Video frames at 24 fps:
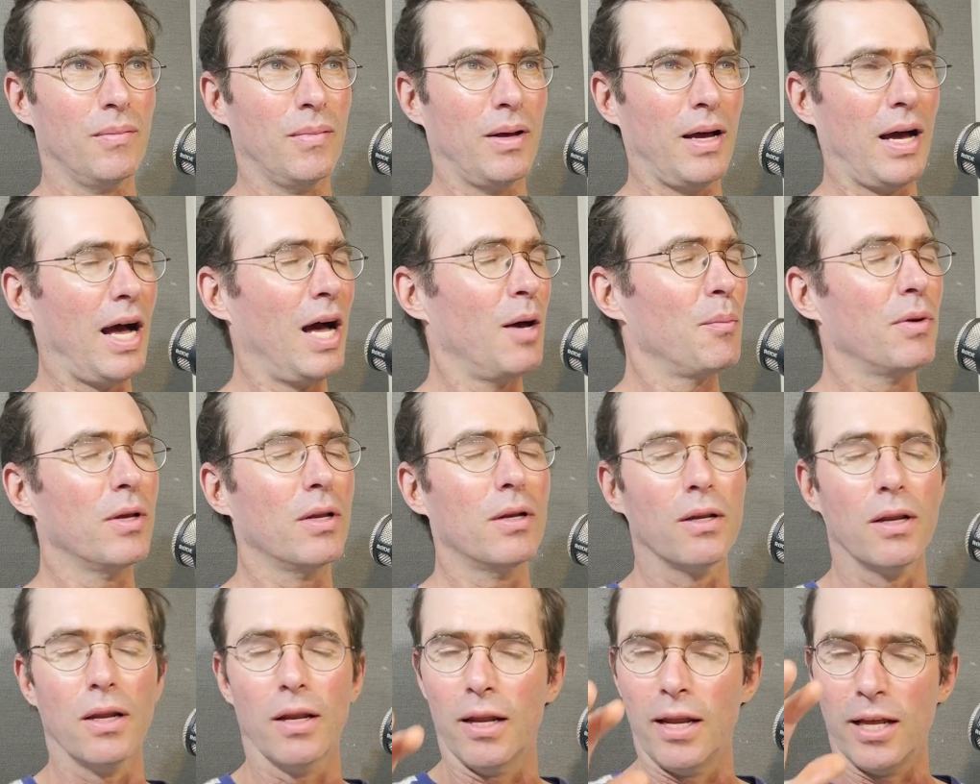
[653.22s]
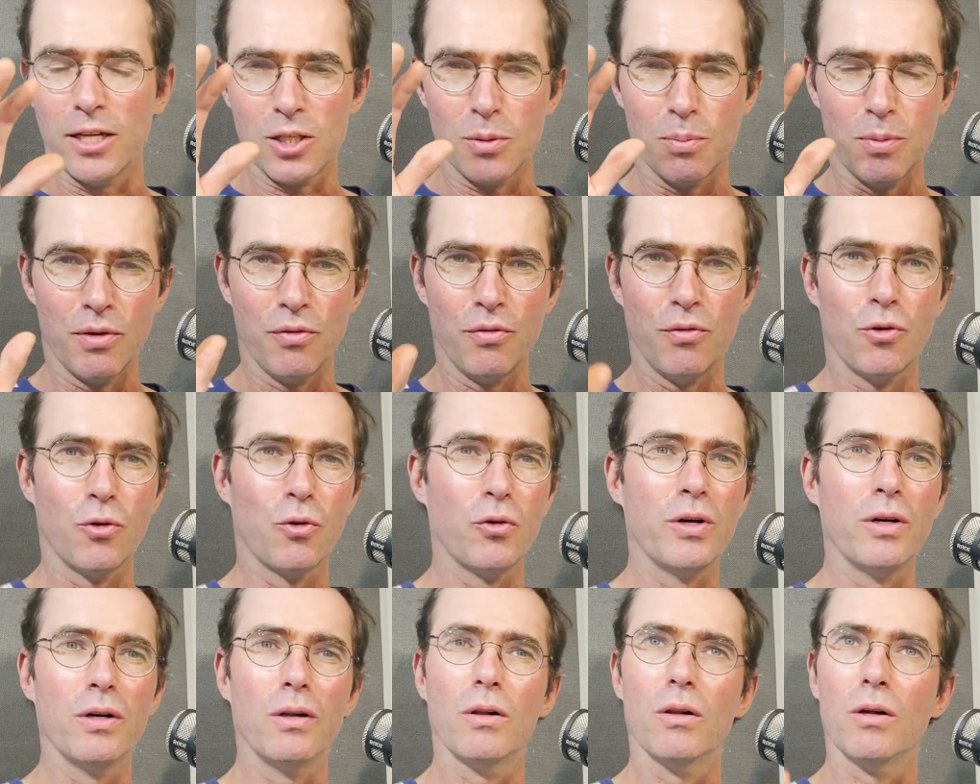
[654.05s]
I mean, let's be for
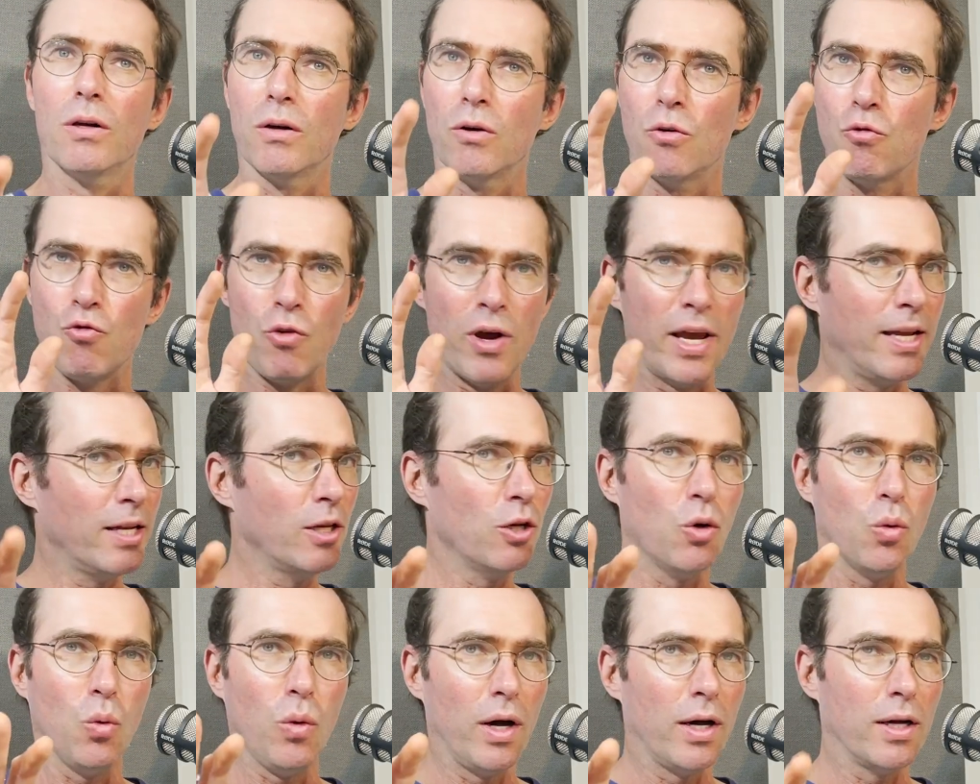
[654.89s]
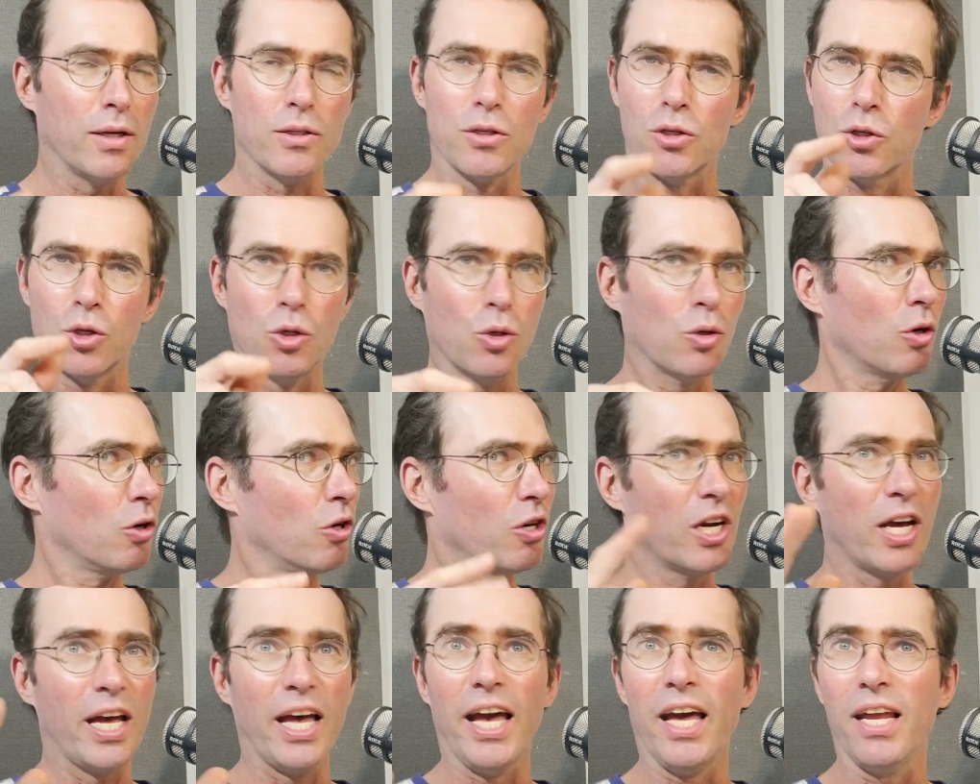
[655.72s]
real. Radio-wise, you are
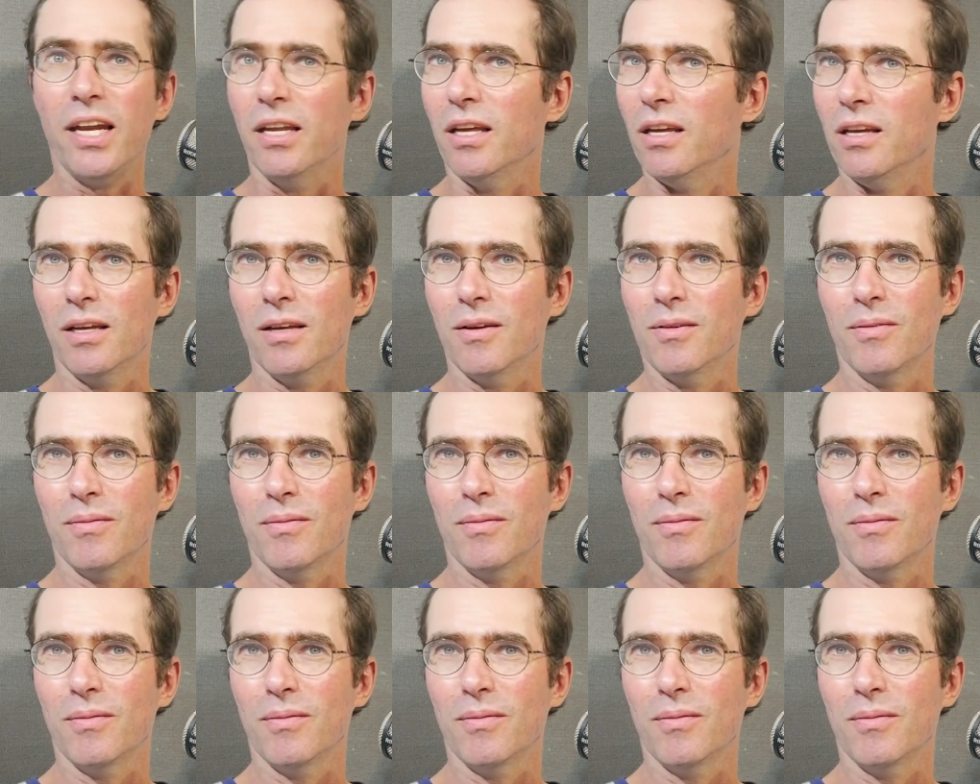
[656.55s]
ahead.